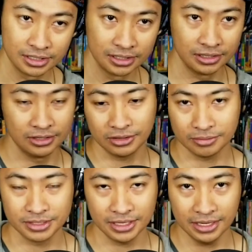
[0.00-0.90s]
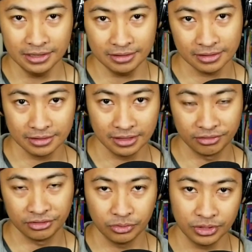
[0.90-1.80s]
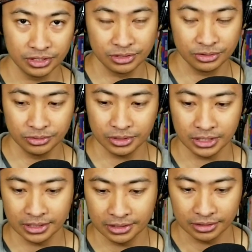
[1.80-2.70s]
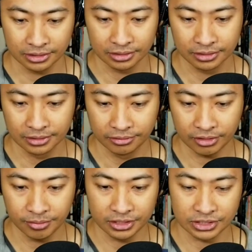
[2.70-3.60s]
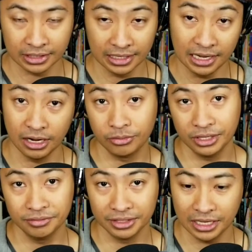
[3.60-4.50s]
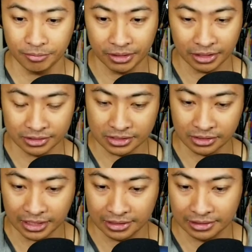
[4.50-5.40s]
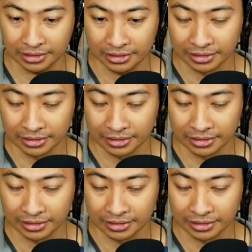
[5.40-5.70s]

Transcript: You know what I'm saying? If you want to uh, if you want me to check it out, I won't even keep it. I'll just look at it